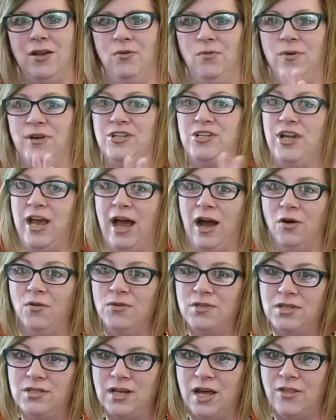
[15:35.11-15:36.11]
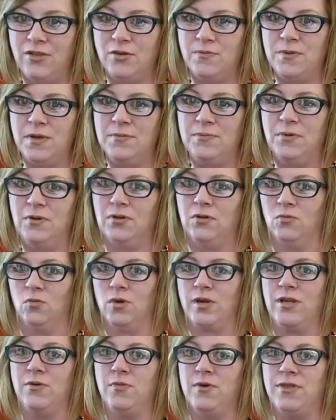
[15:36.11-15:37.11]
reach out to other people, and
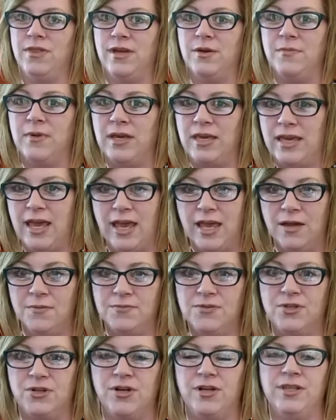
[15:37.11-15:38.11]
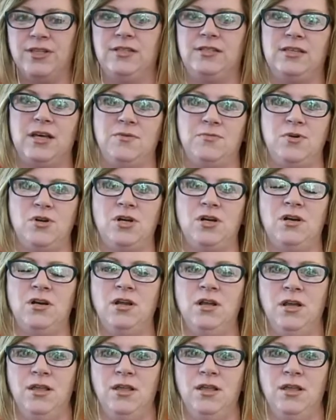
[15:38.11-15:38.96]
working with them at camps during the summer.